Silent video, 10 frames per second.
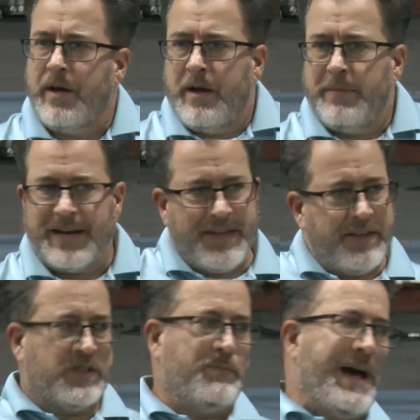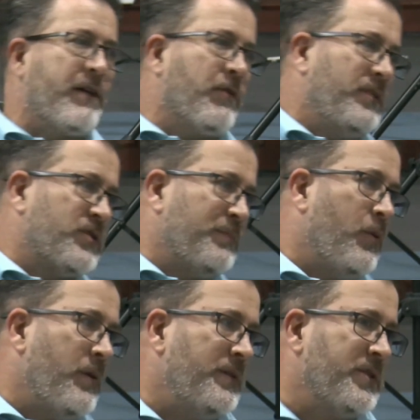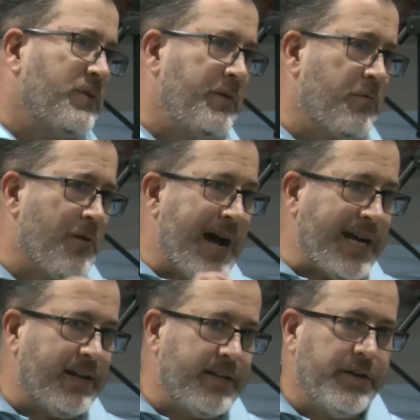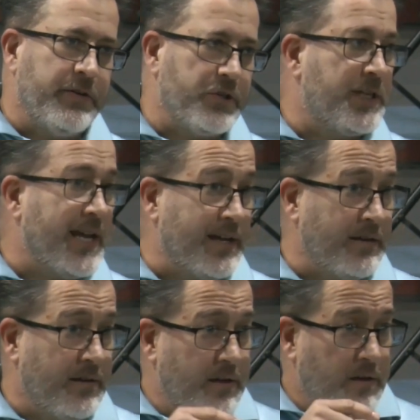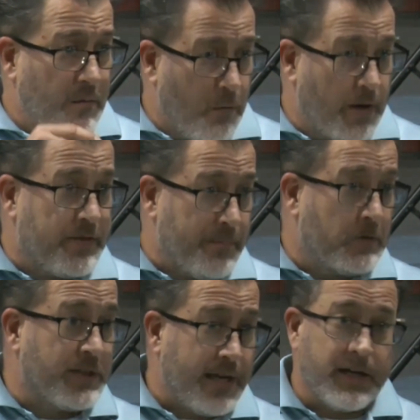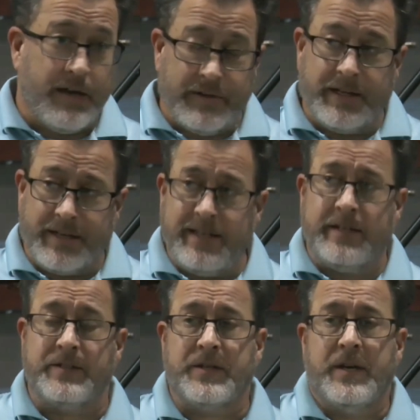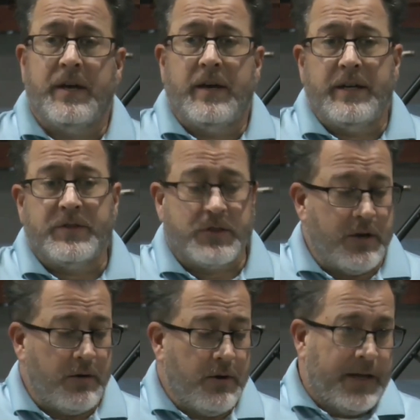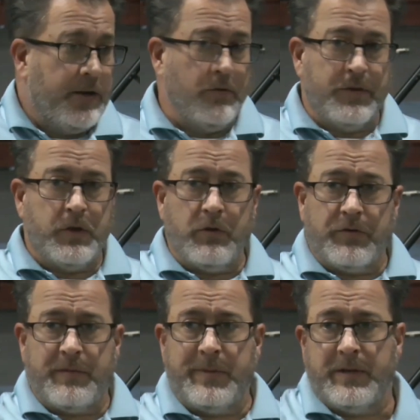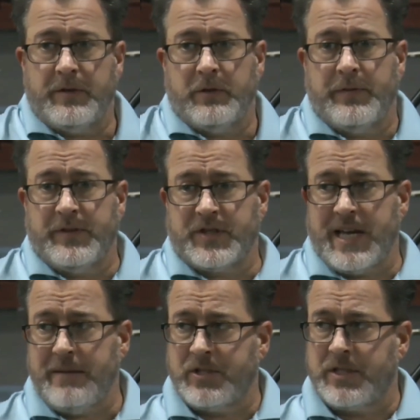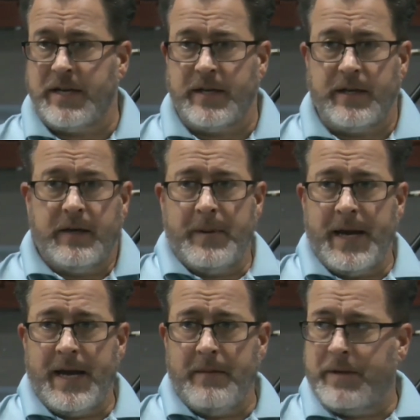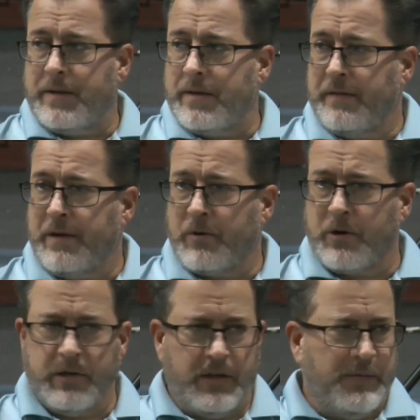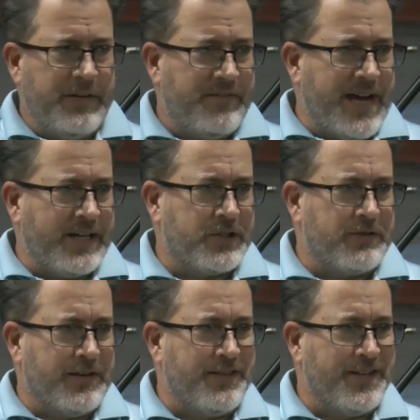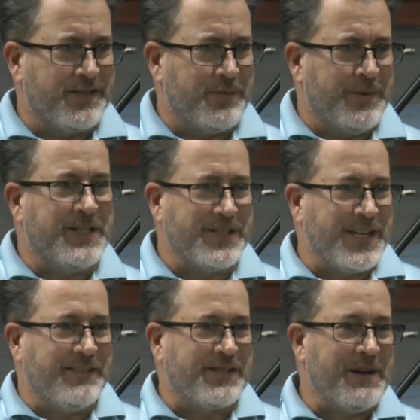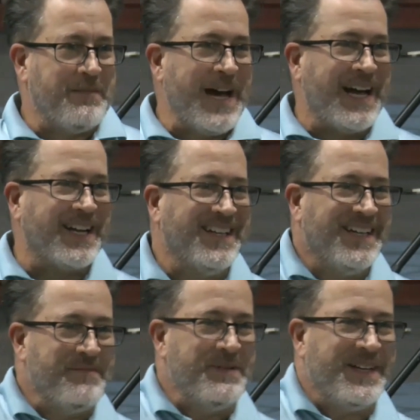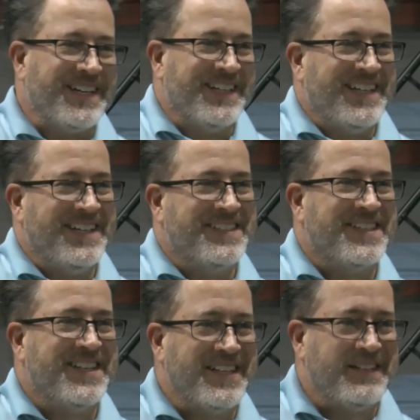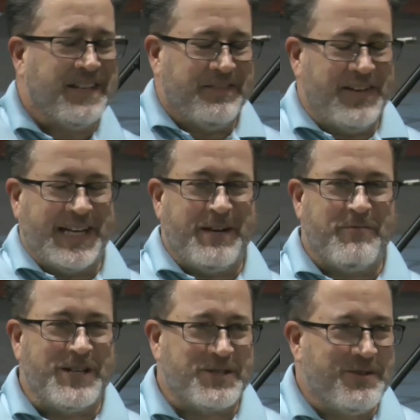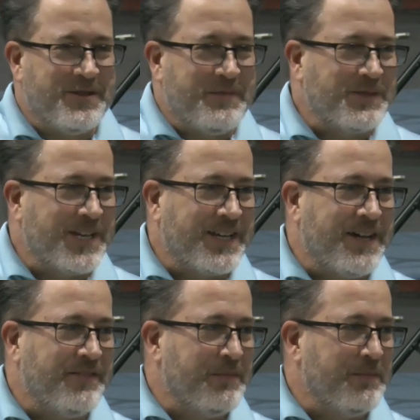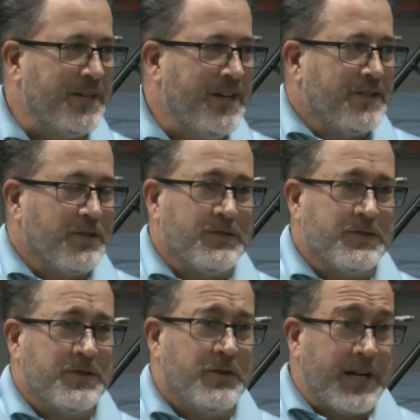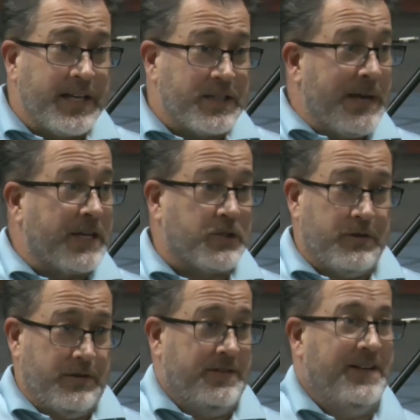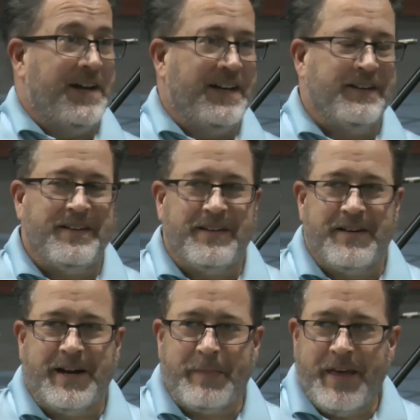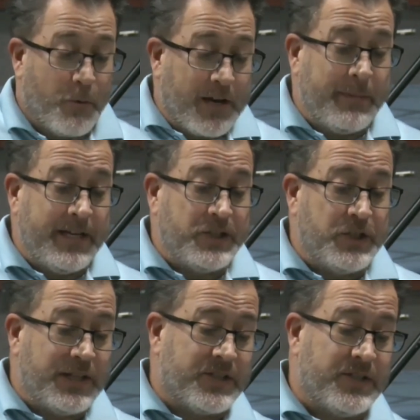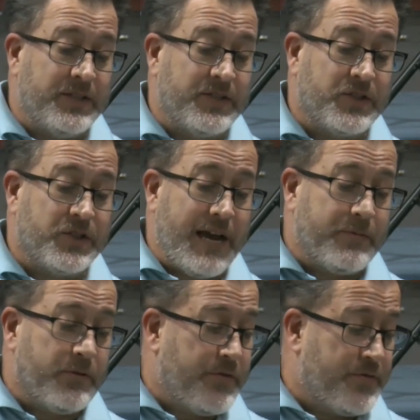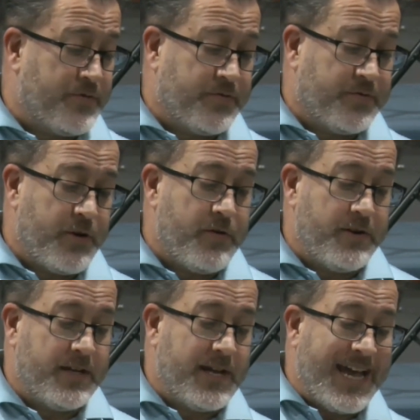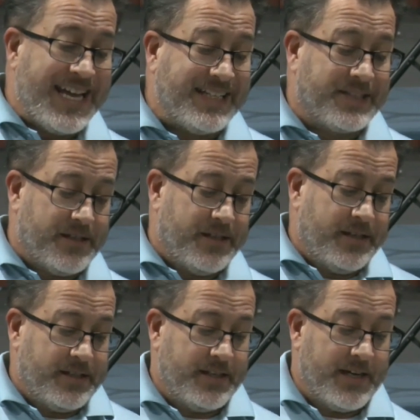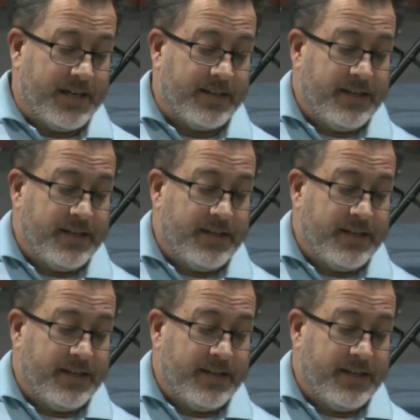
But I think this background's important so we rightly understand what the Mosaic covenant is. And so I know the youth have been doing the same study. Maybe they were going a little bit faster, I think, so PJ's going to have to come back a bit. He said he felt like he rushed through the Mosaic covenant, but so you're going to get some extra tonight, all right? We're going to be in Genesis chapter 38 tonight.